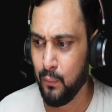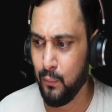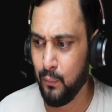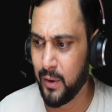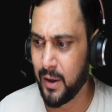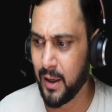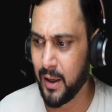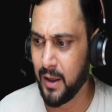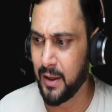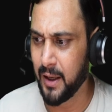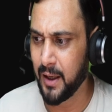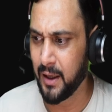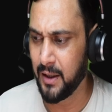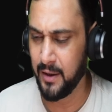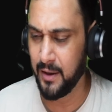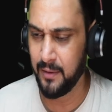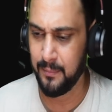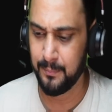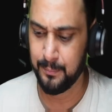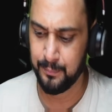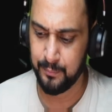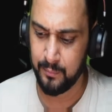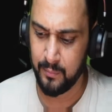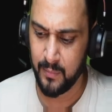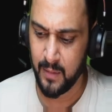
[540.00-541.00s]
we can get it,
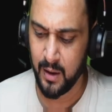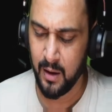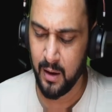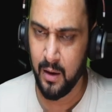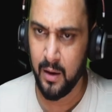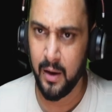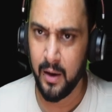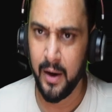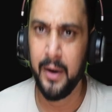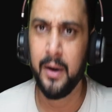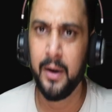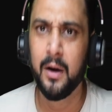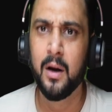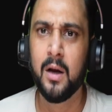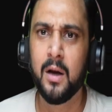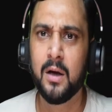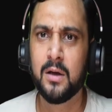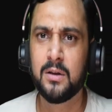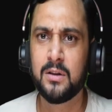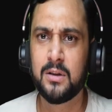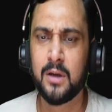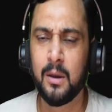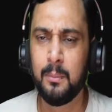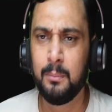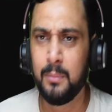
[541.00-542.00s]
right?
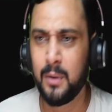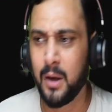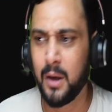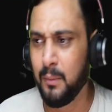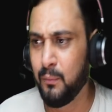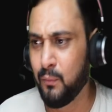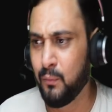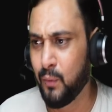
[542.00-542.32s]
Sometime